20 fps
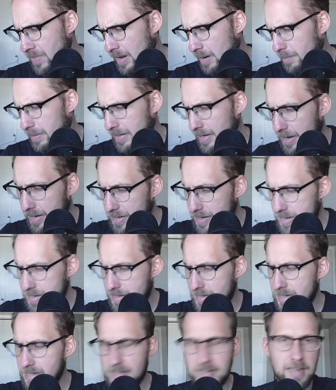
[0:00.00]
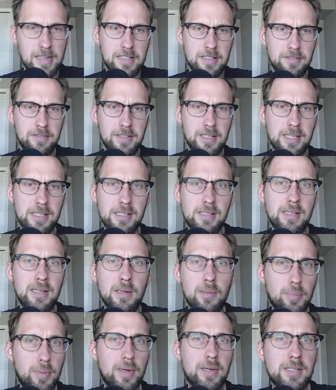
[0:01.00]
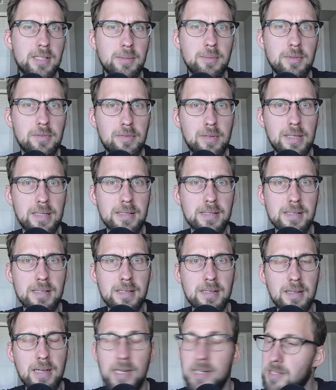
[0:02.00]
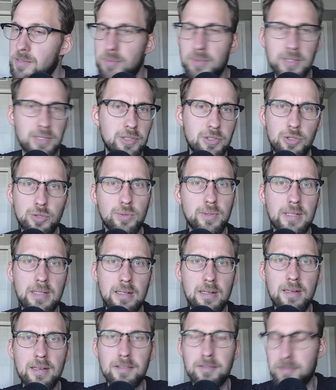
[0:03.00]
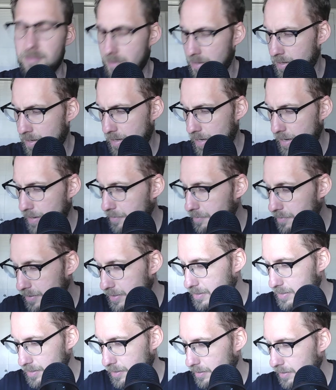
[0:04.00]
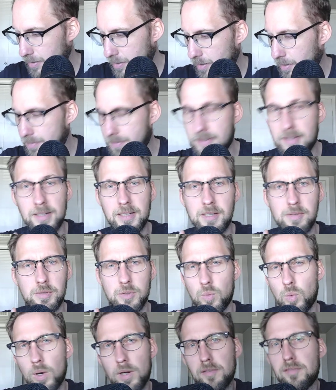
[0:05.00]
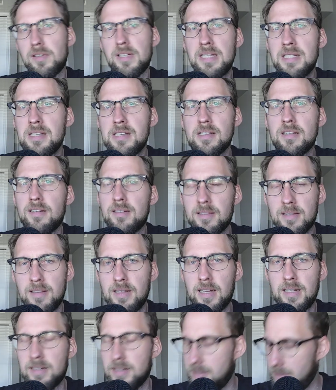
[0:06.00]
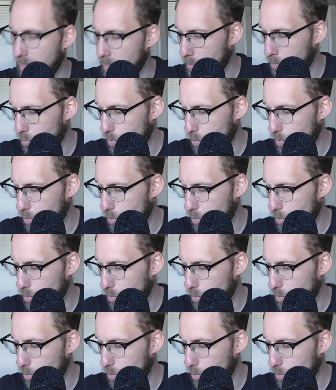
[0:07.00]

but now he does these kinds of things, dinner party with friends, and he's really enjoying life. And I think it gives a wonderful insight in that